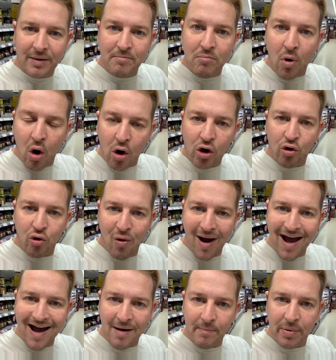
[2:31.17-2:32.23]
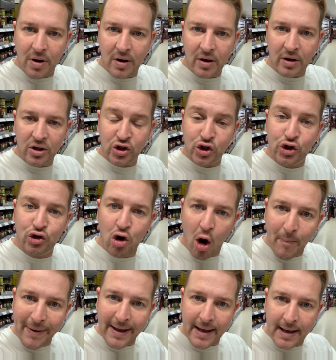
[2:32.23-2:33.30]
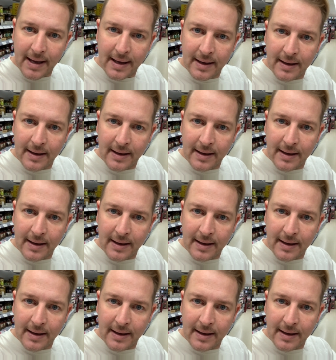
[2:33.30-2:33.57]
More crap, stop it.